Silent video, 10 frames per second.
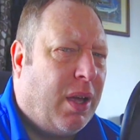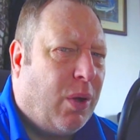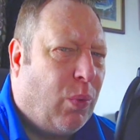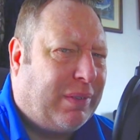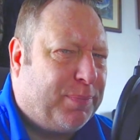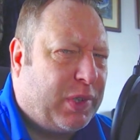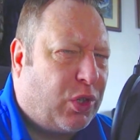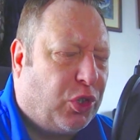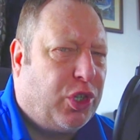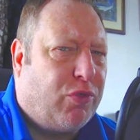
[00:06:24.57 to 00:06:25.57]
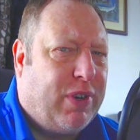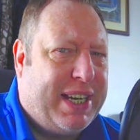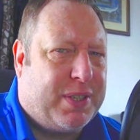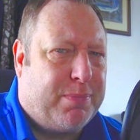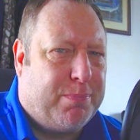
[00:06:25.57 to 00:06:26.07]
Well, could the
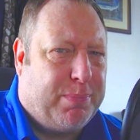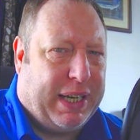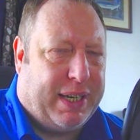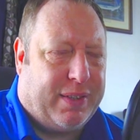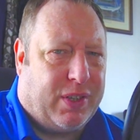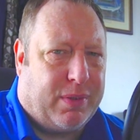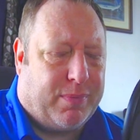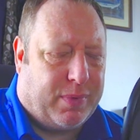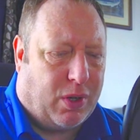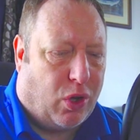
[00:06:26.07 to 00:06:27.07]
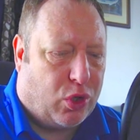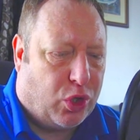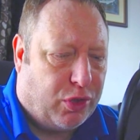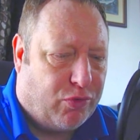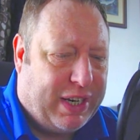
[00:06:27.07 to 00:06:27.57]
reason
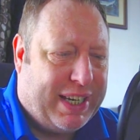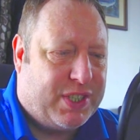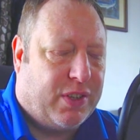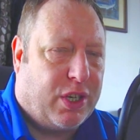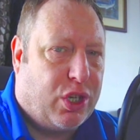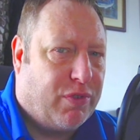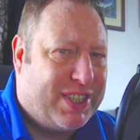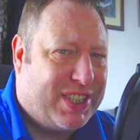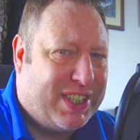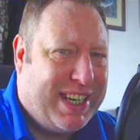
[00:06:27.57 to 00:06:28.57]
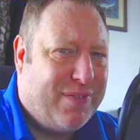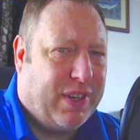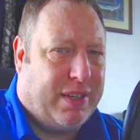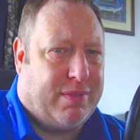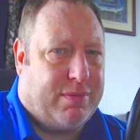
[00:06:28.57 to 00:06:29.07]
that you're
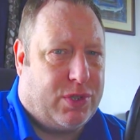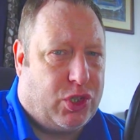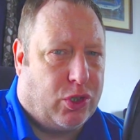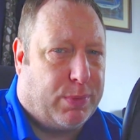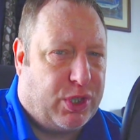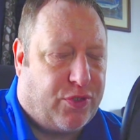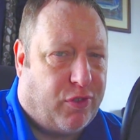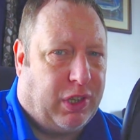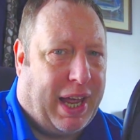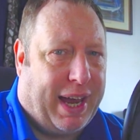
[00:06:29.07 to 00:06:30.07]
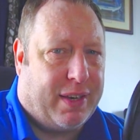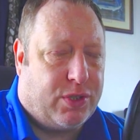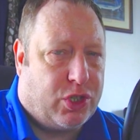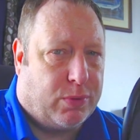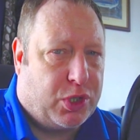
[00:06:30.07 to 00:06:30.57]
receiving so much flack
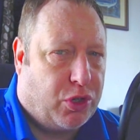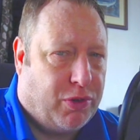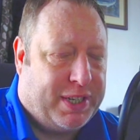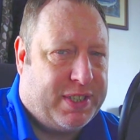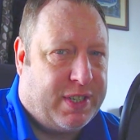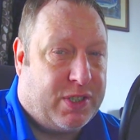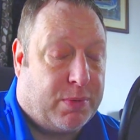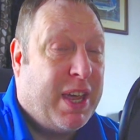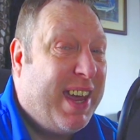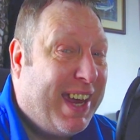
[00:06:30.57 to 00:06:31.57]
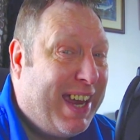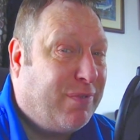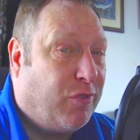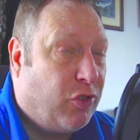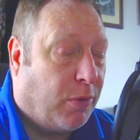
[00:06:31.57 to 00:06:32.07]
and so much criticism,
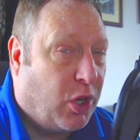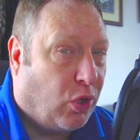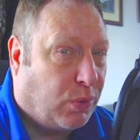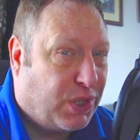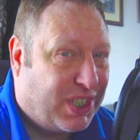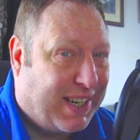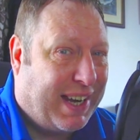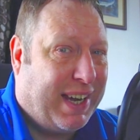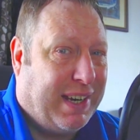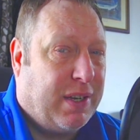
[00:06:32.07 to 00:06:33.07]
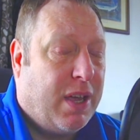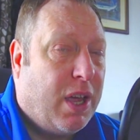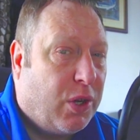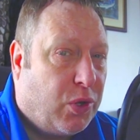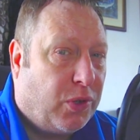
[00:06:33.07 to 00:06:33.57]
even from your own side,
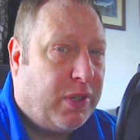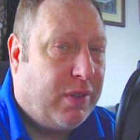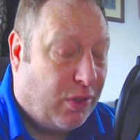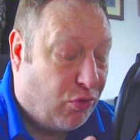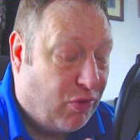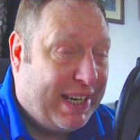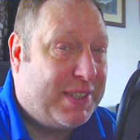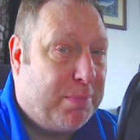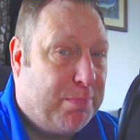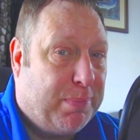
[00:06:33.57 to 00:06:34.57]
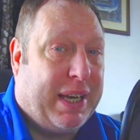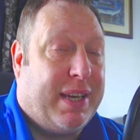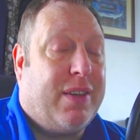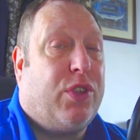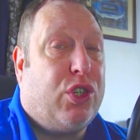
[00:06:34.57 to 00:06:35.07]
could the reason
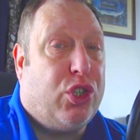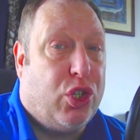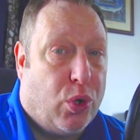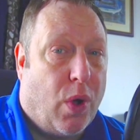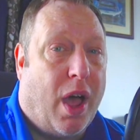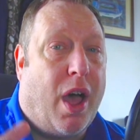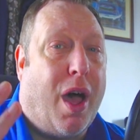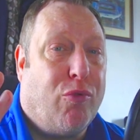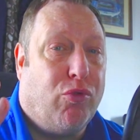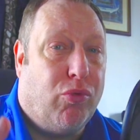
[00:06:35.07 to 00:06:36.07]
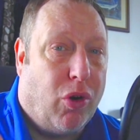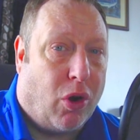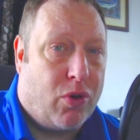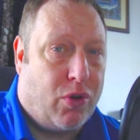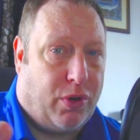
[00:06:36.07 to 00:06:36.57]
be that you are
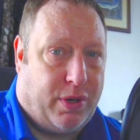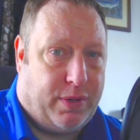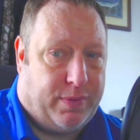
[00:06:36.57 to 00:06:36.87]
wrong?